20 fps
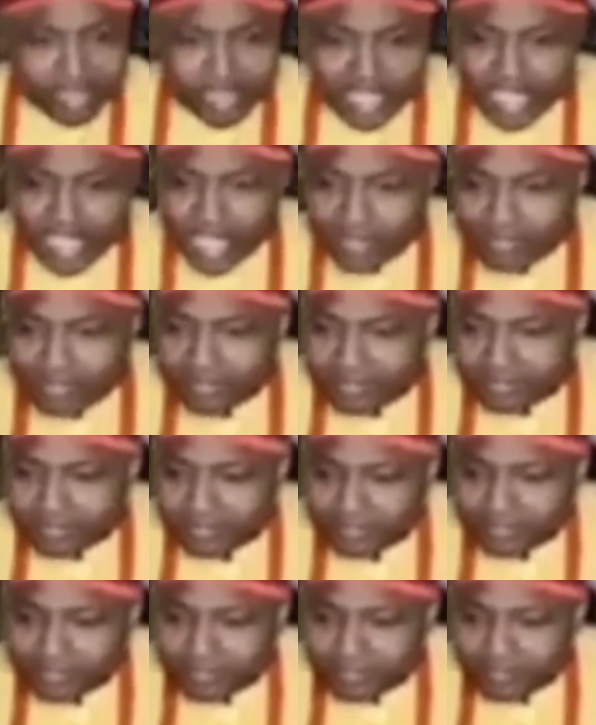together,
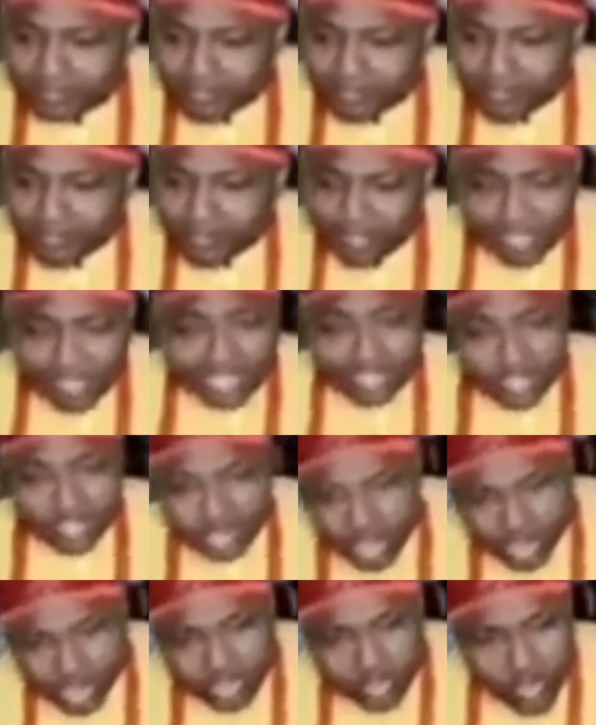that you
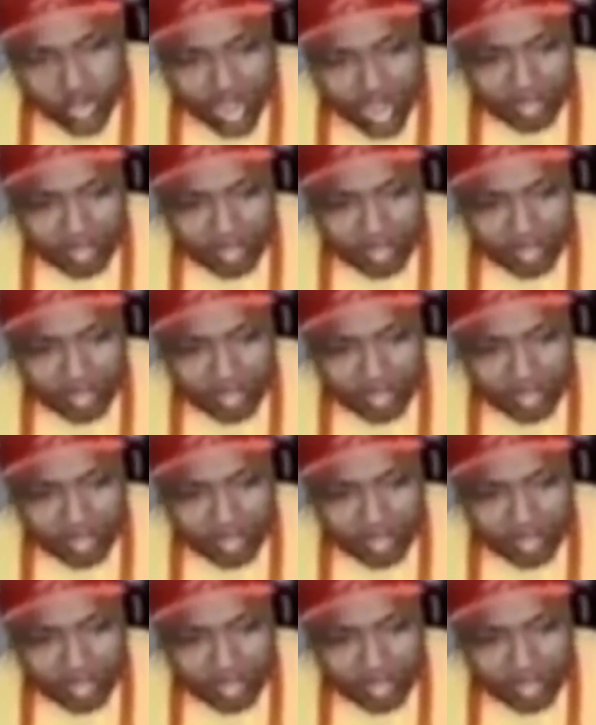don't know